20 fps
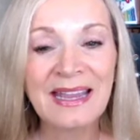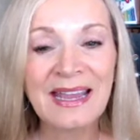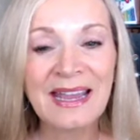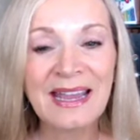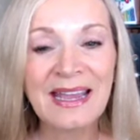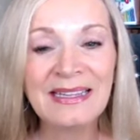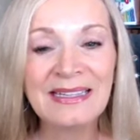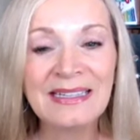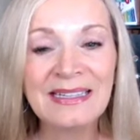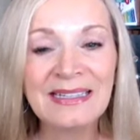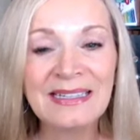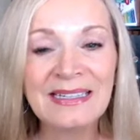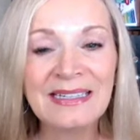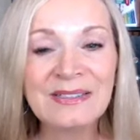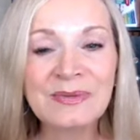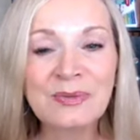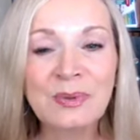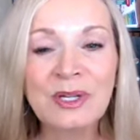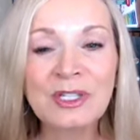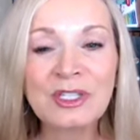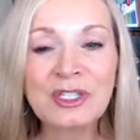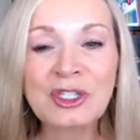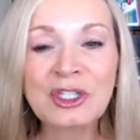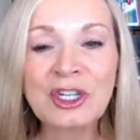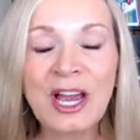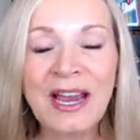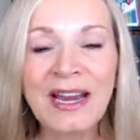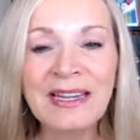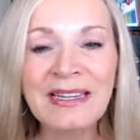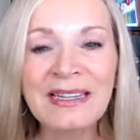And it's what
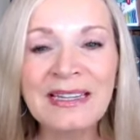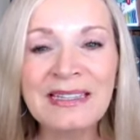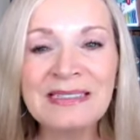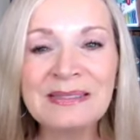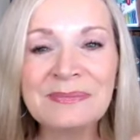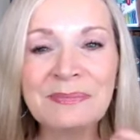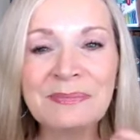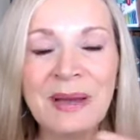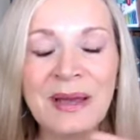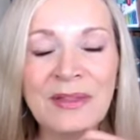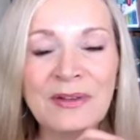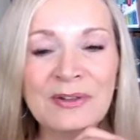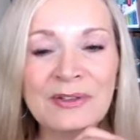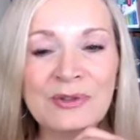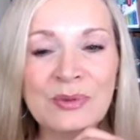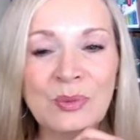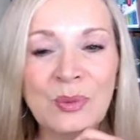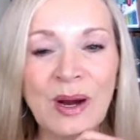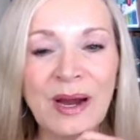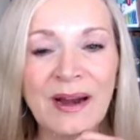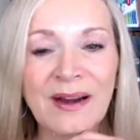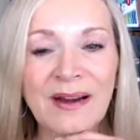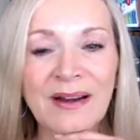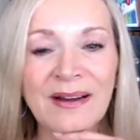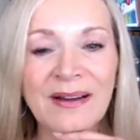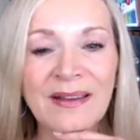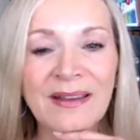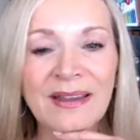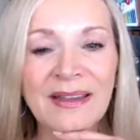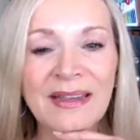Chinese mothers wear.
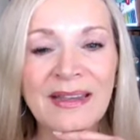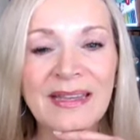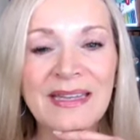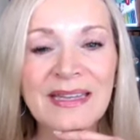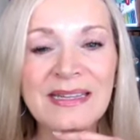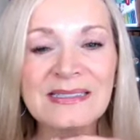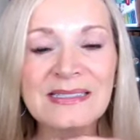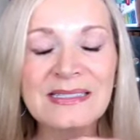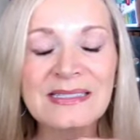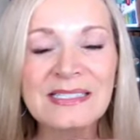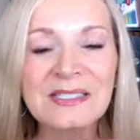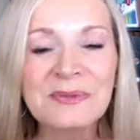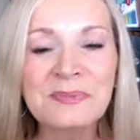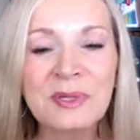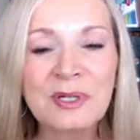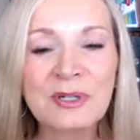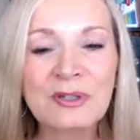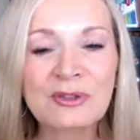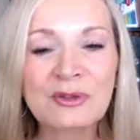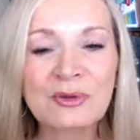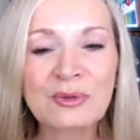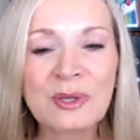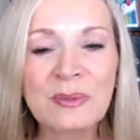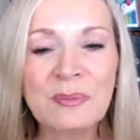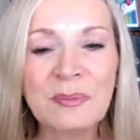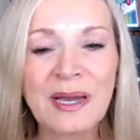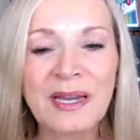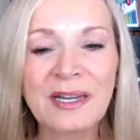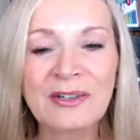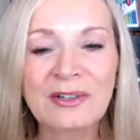It's a spiritual
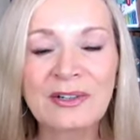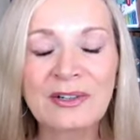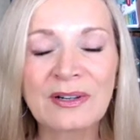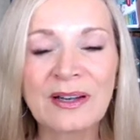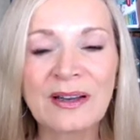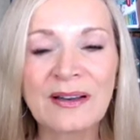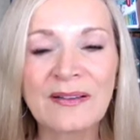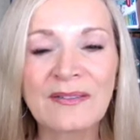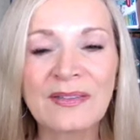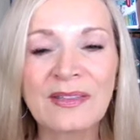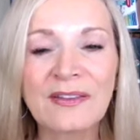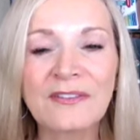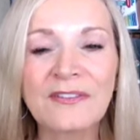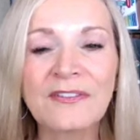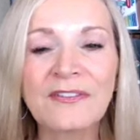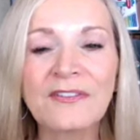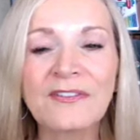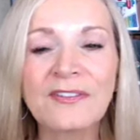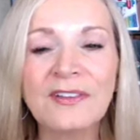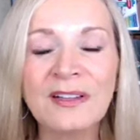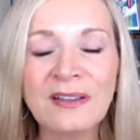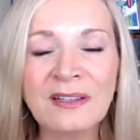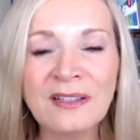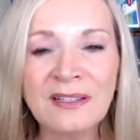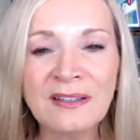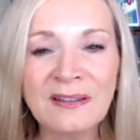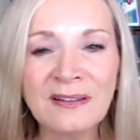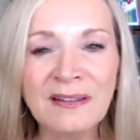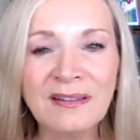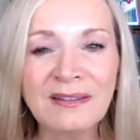reminder of the
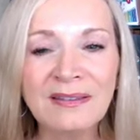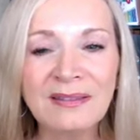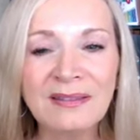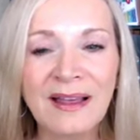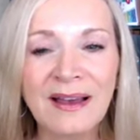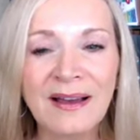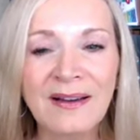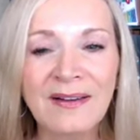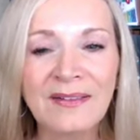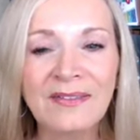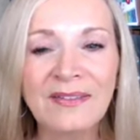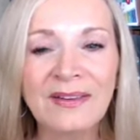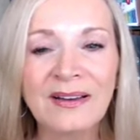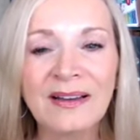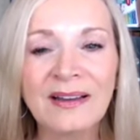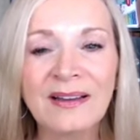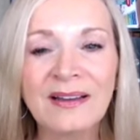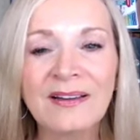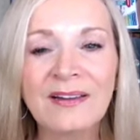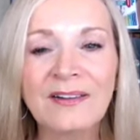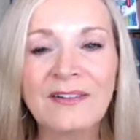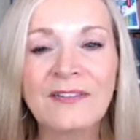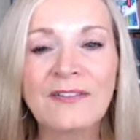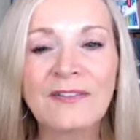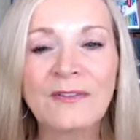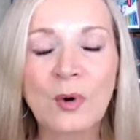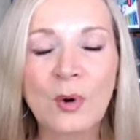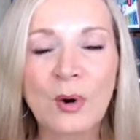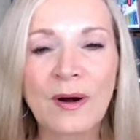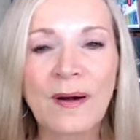filial love
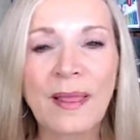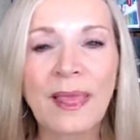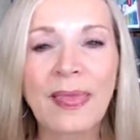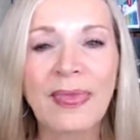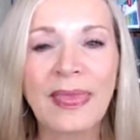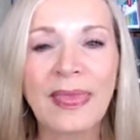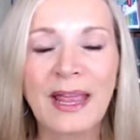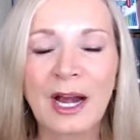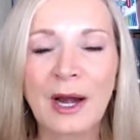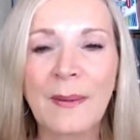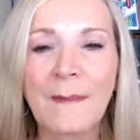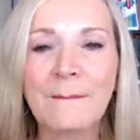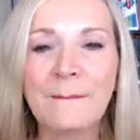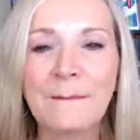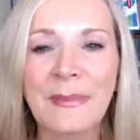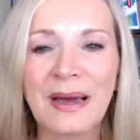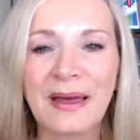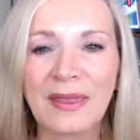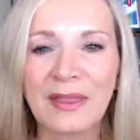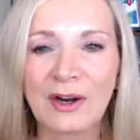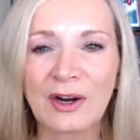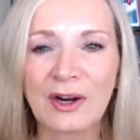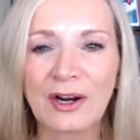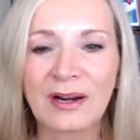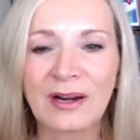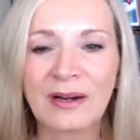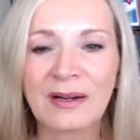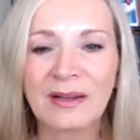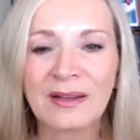for their mother.